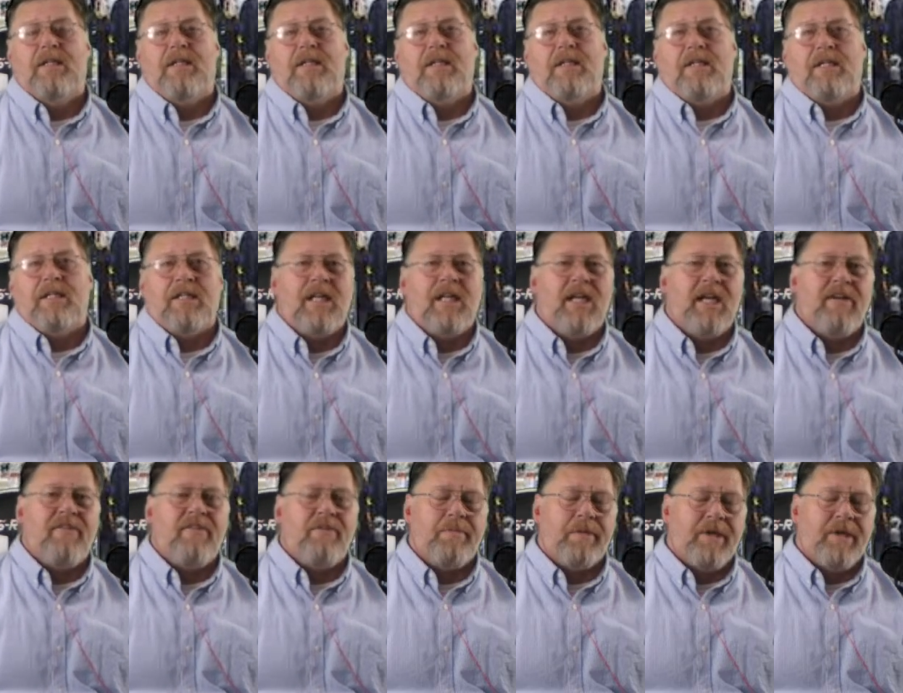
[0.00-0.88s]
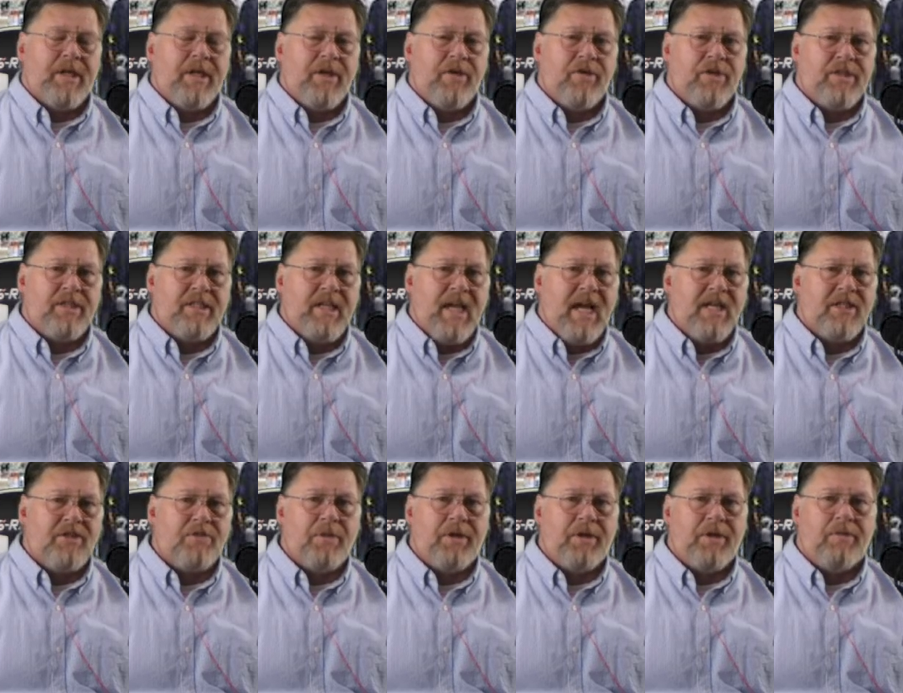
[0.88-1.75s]
And then everybody always
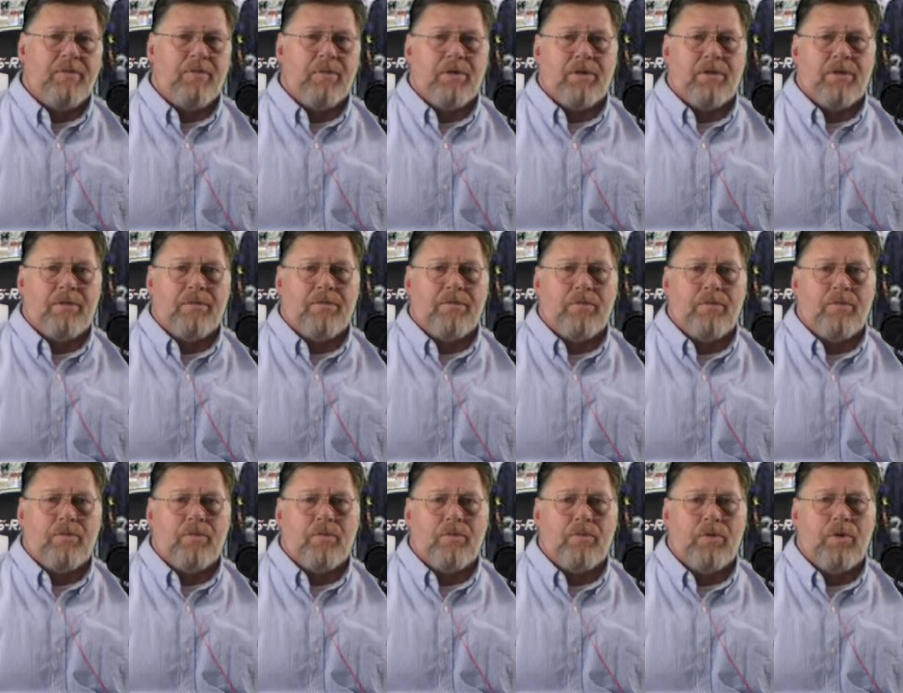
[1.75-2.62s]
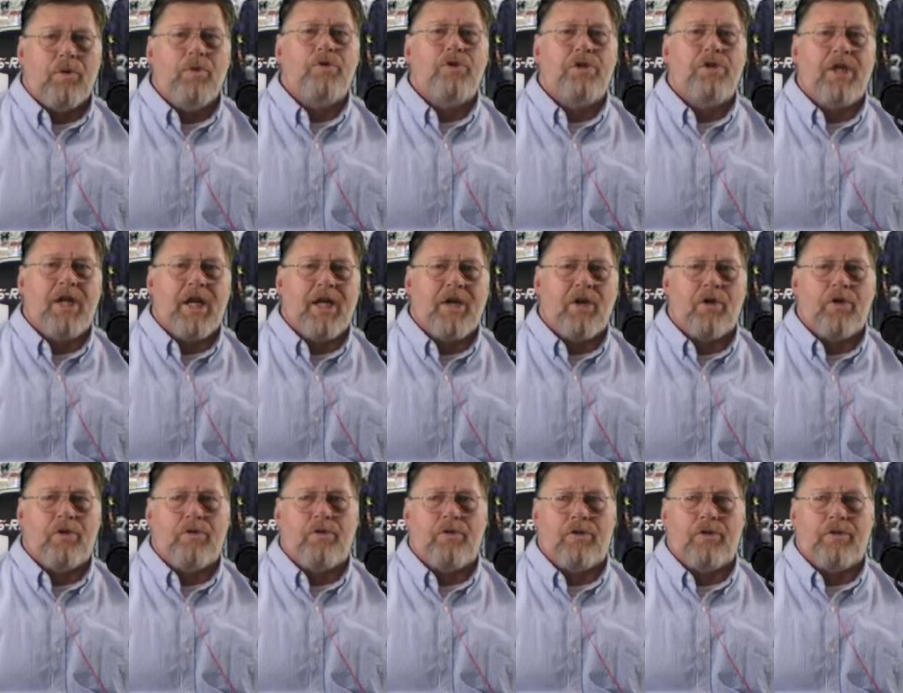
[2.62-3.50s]
asks me, well, who should I go
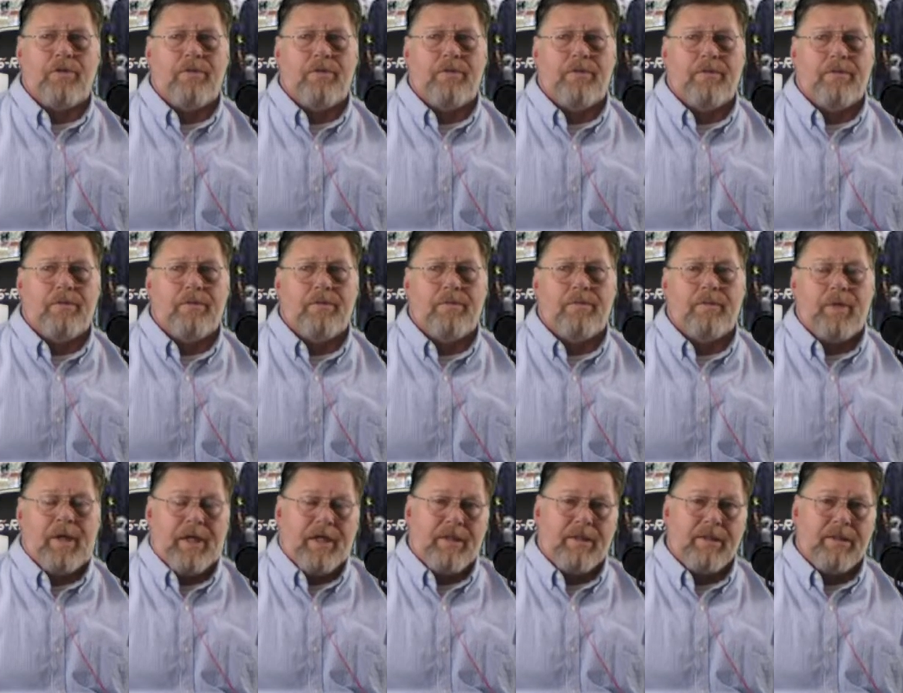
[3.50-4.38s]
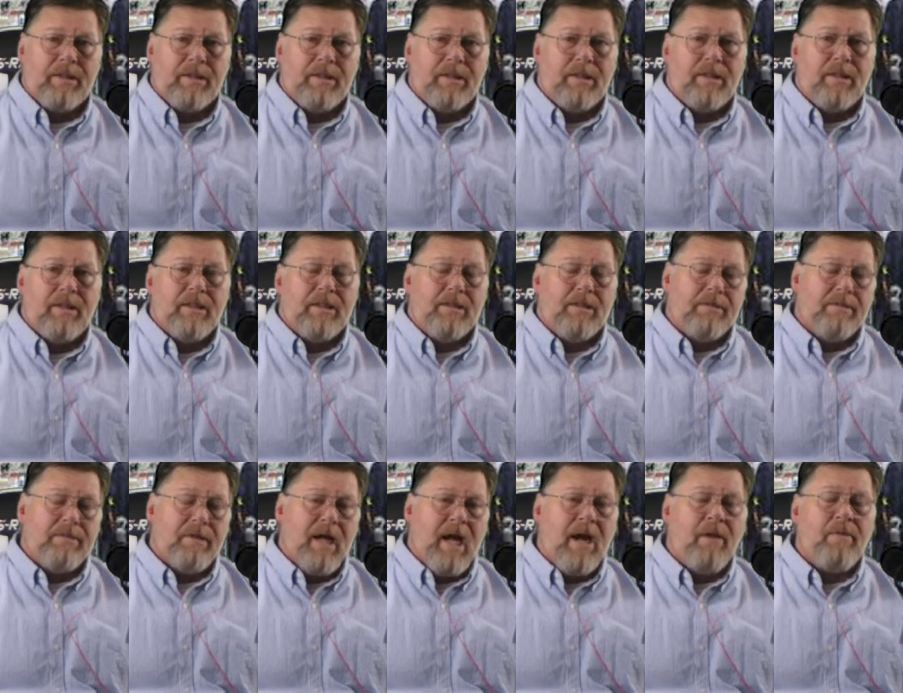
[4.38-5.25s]
through? Well,
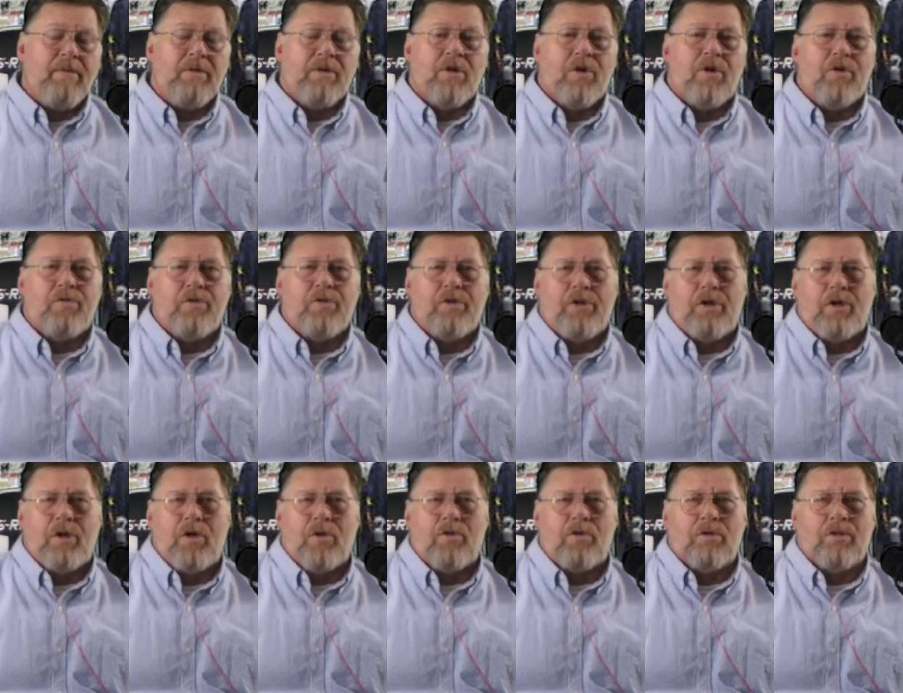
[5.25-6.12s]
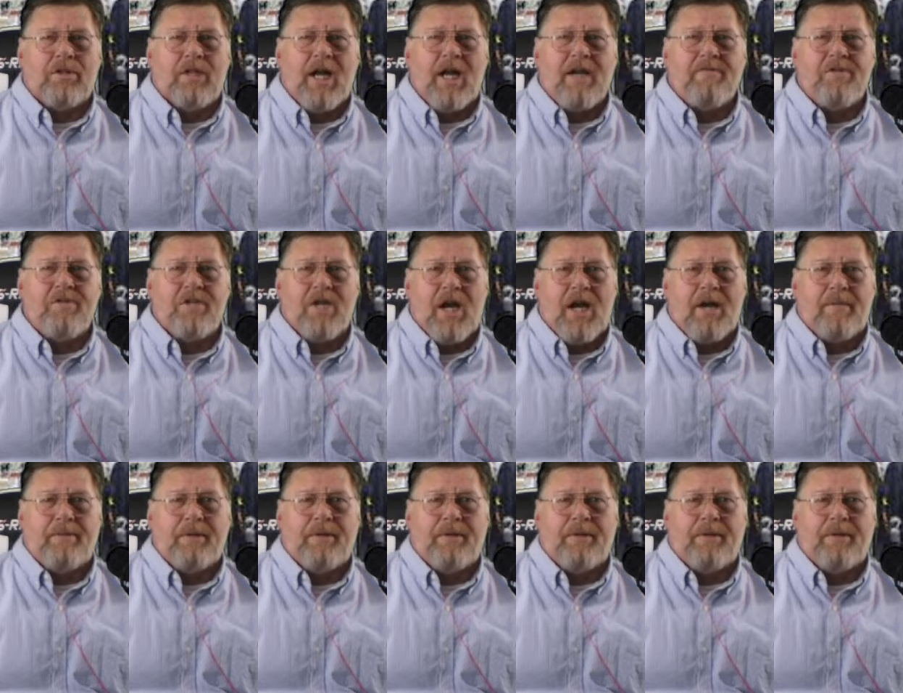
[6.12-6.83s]
I would go through your local dive shop.